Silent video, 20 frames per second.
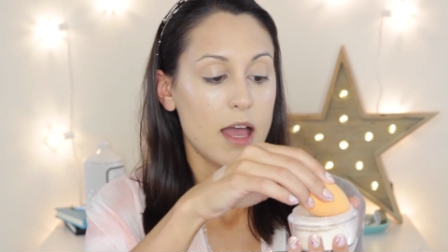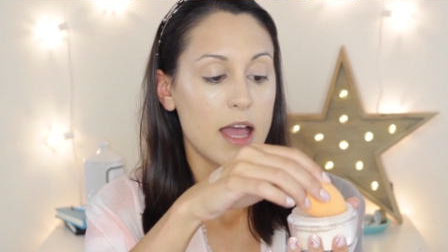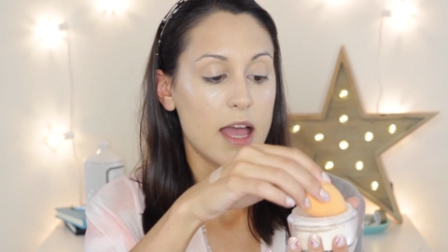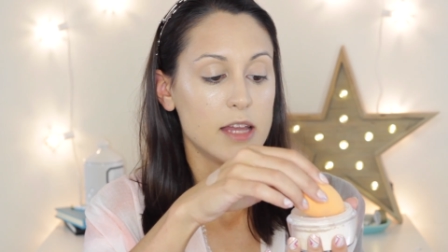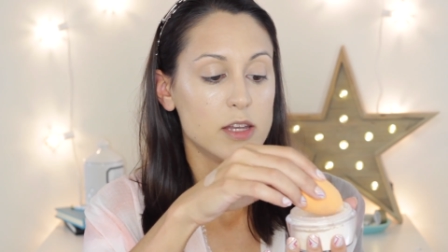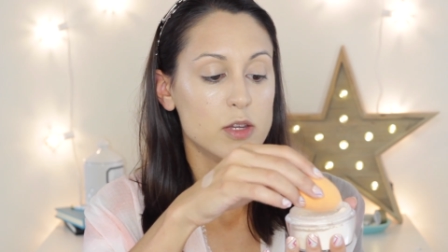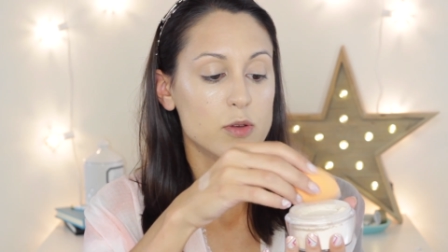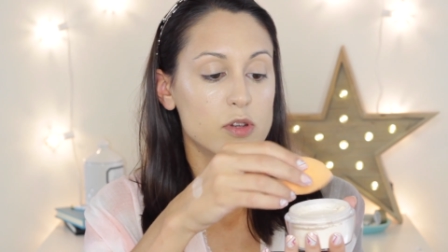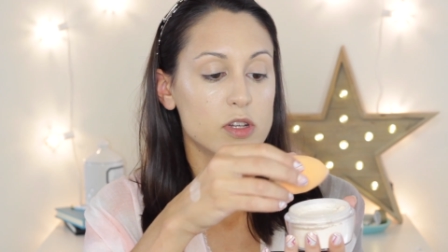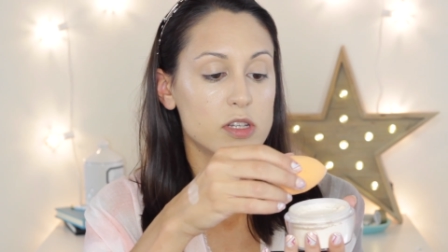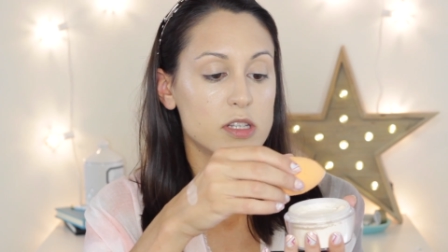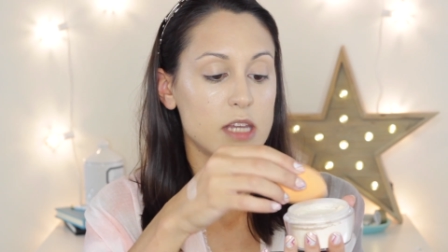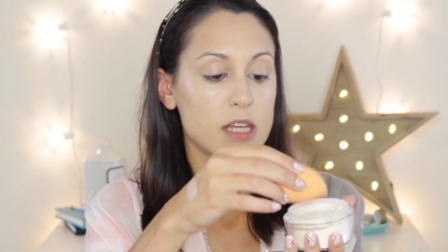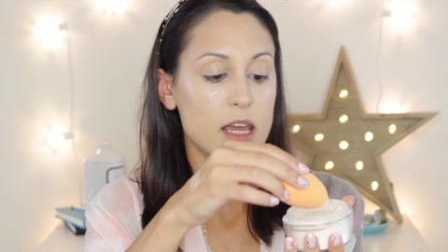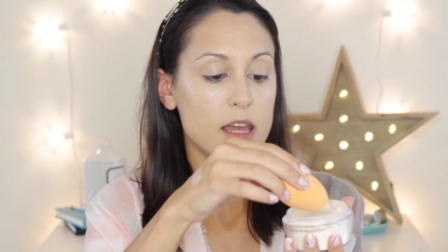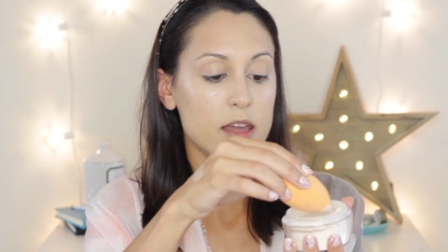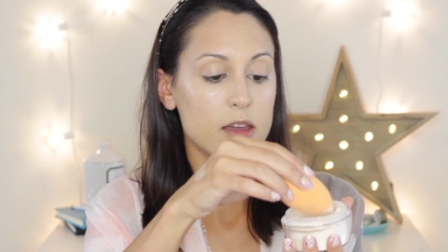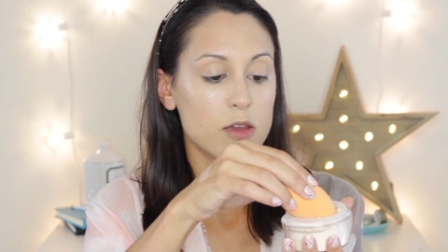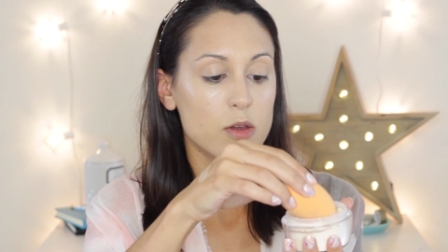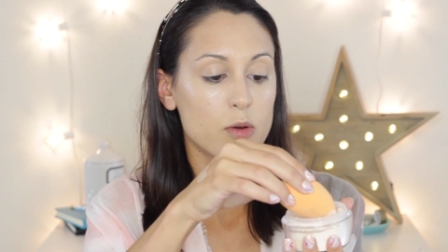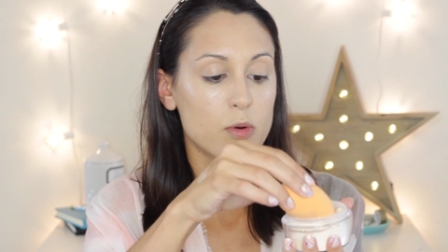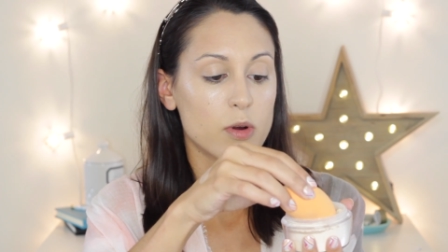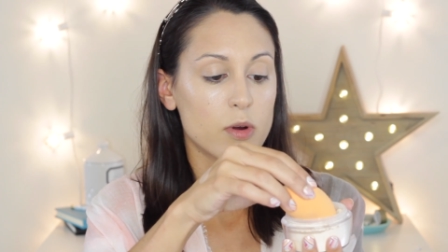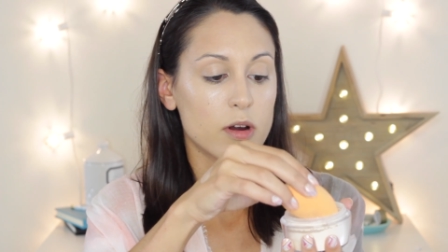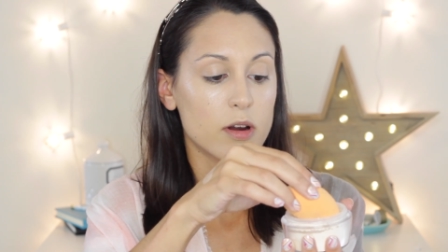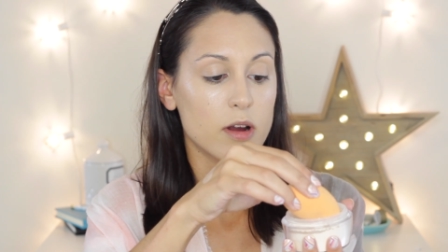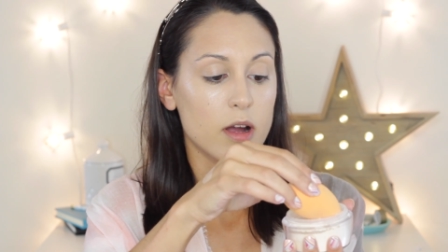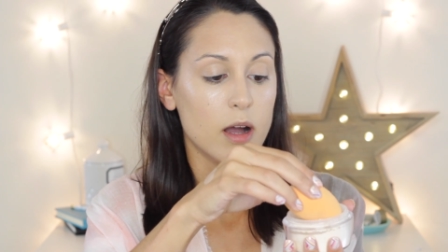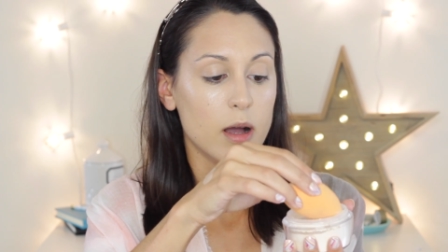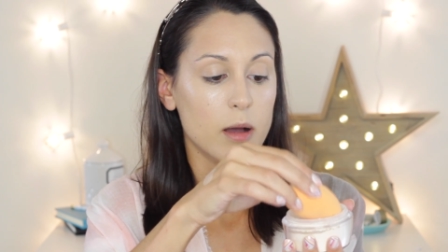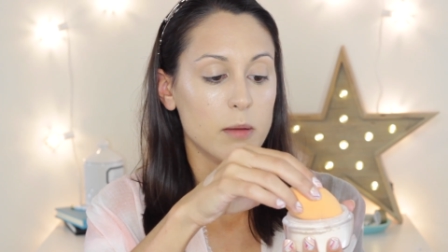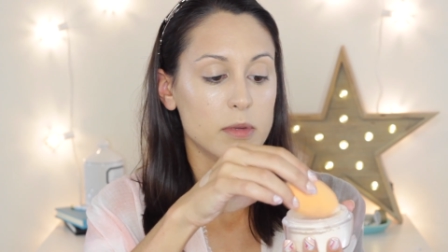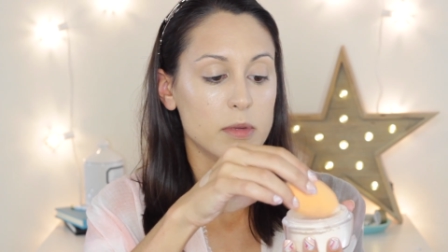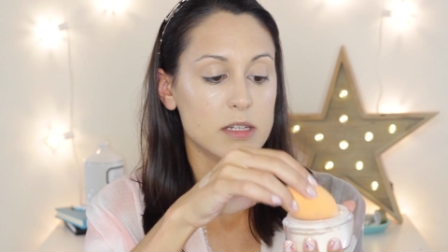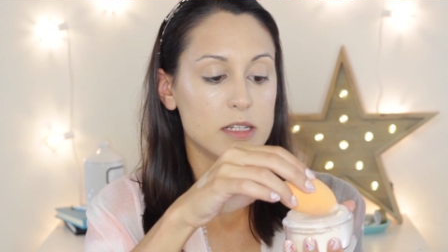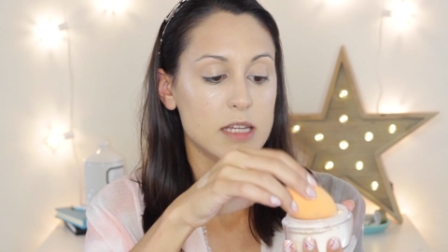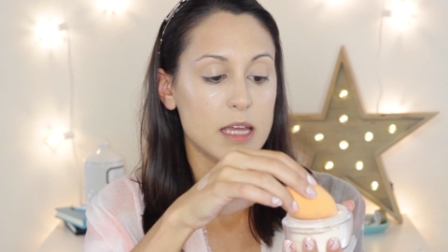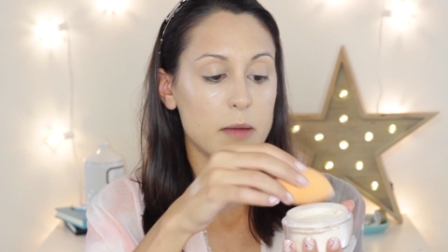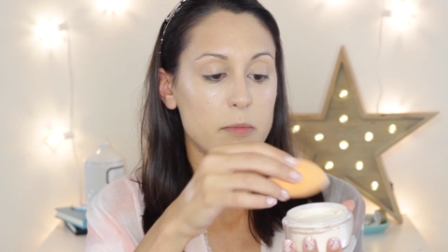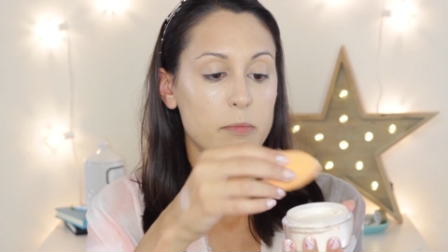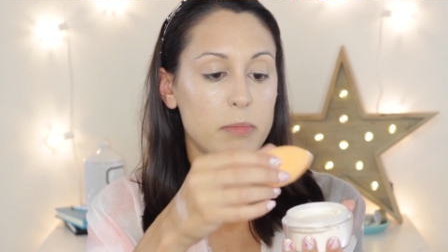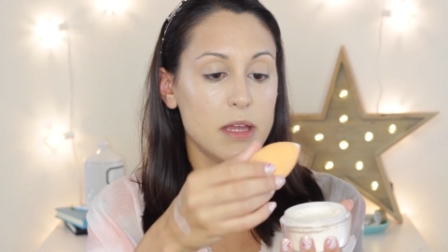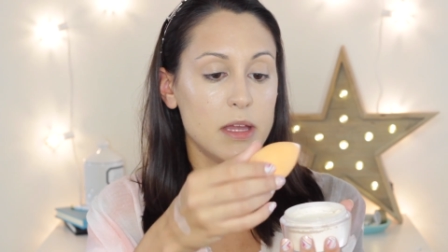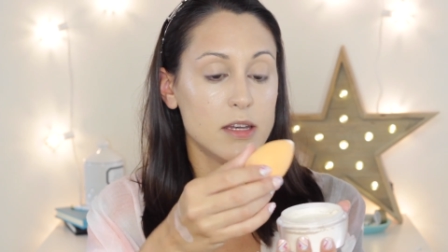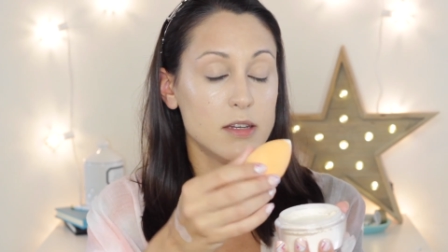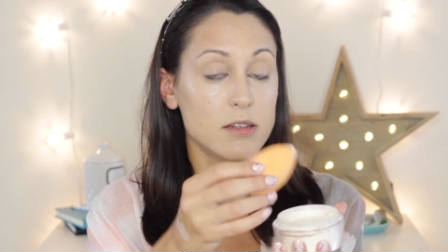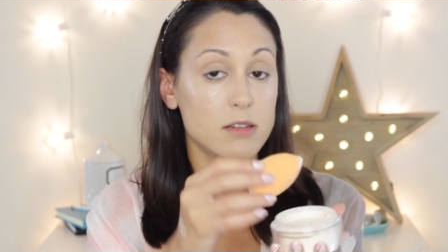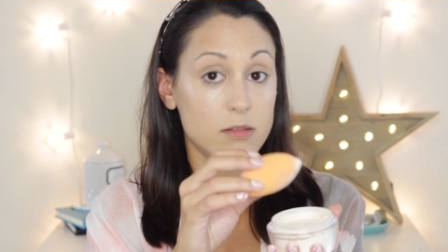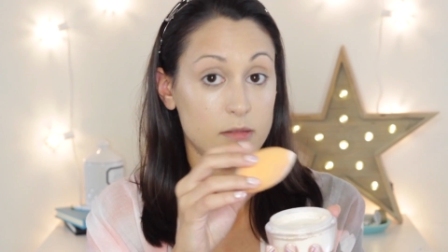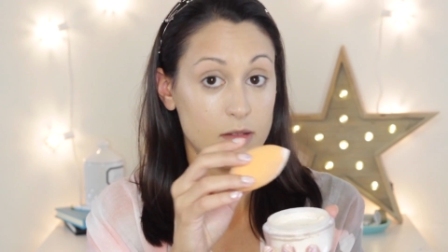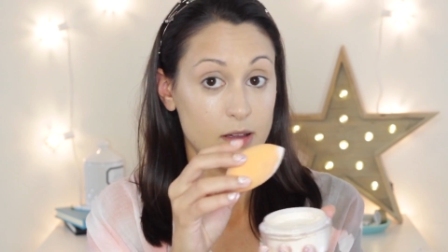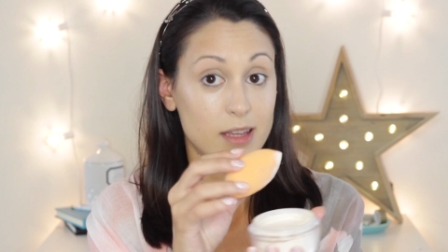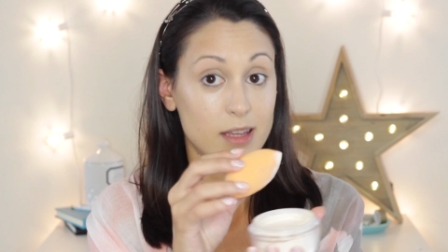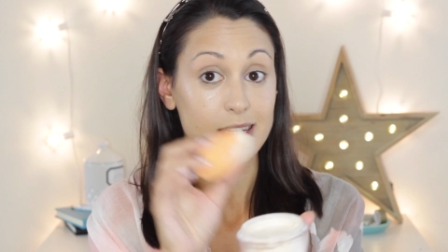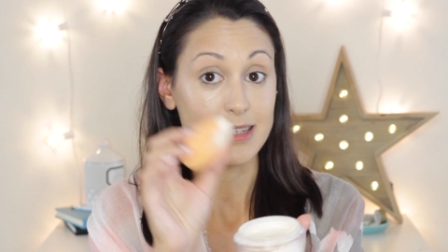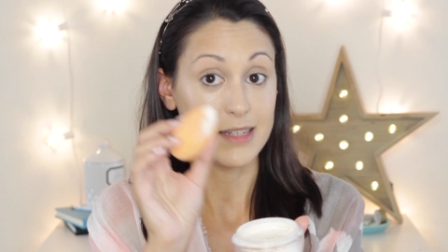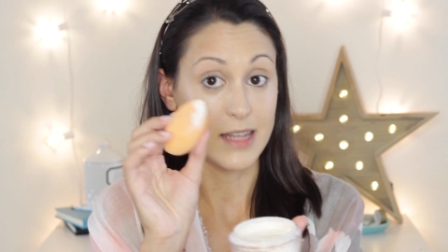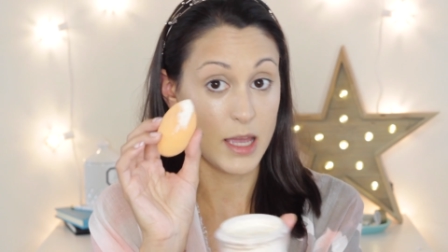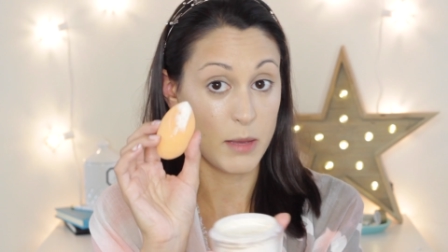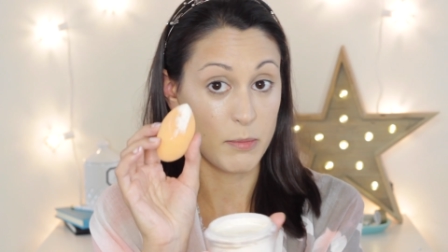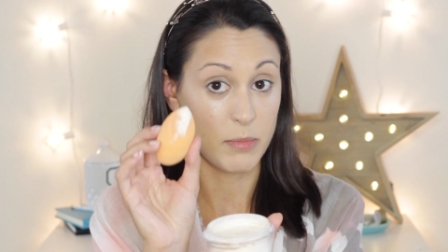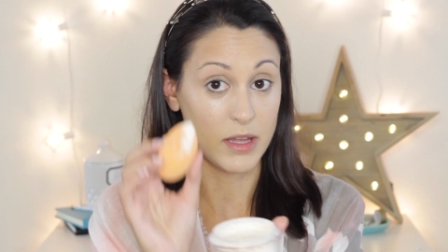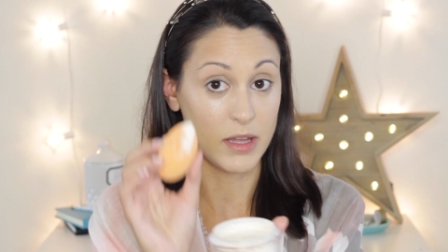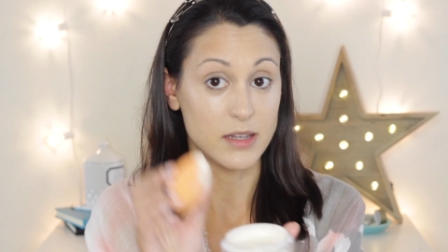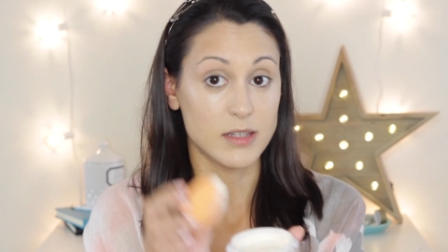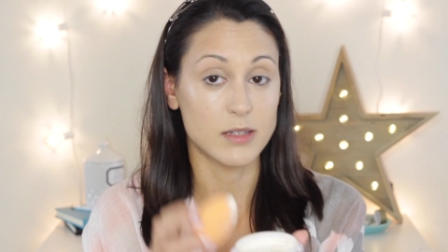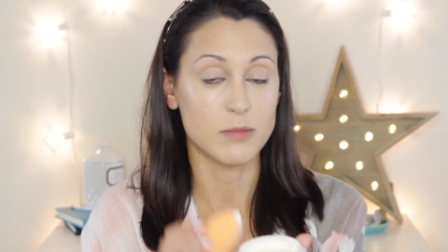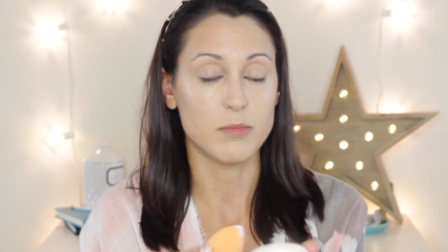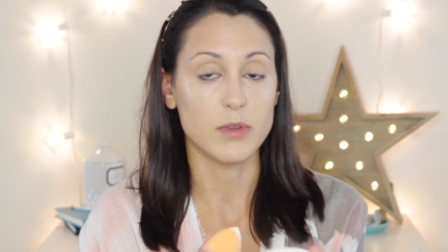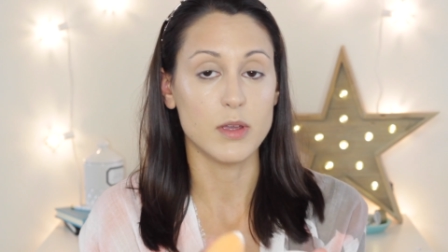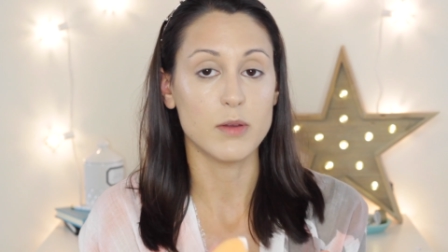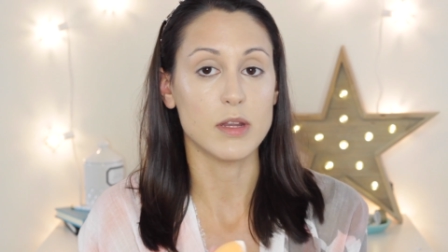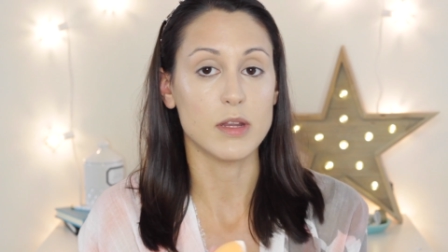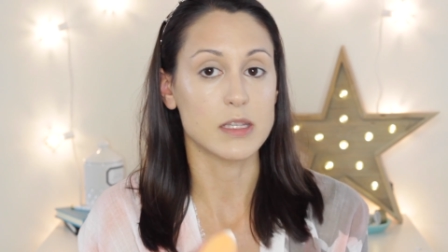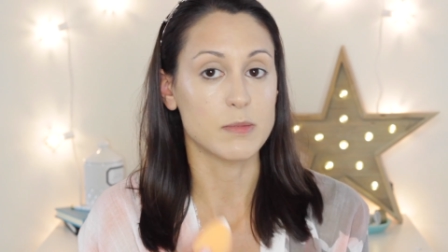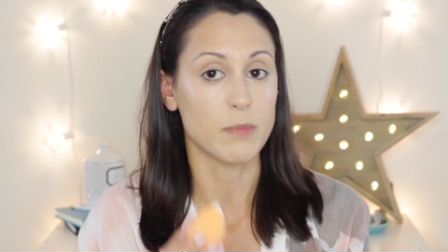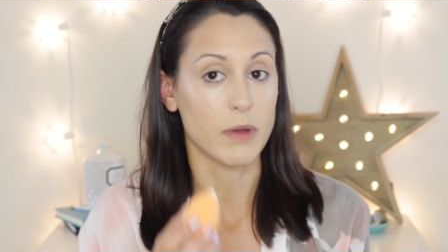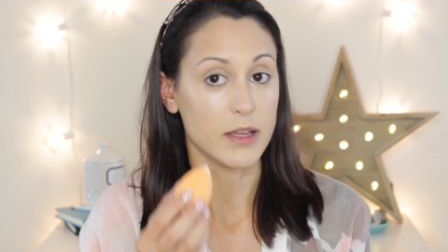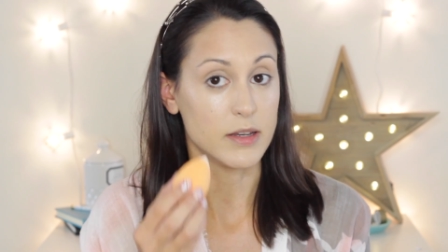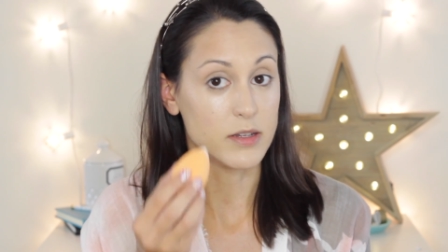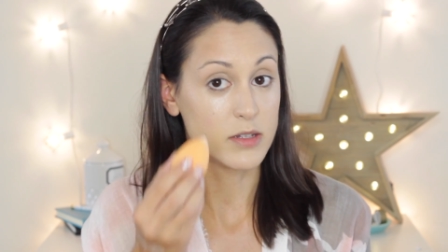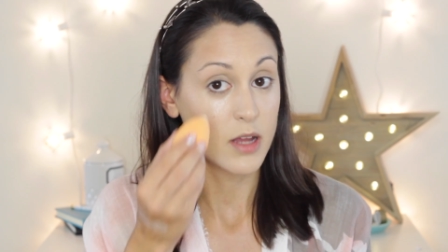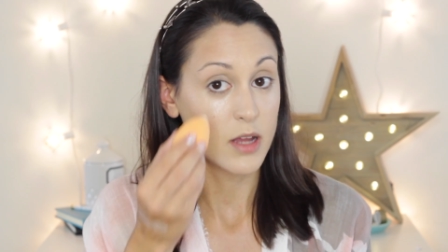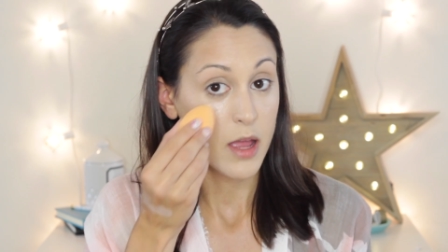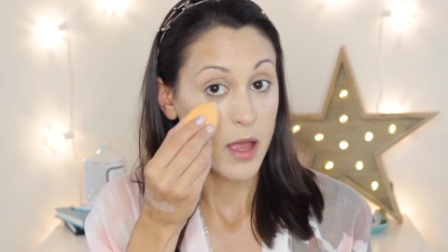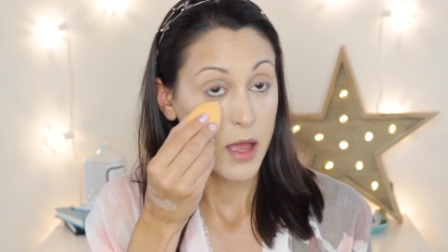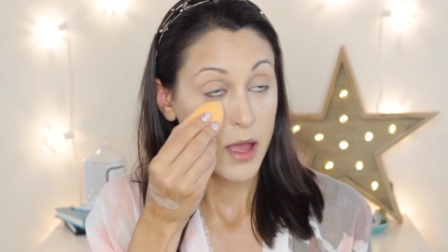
and you just take your um, dampened, dampened beauty sponge,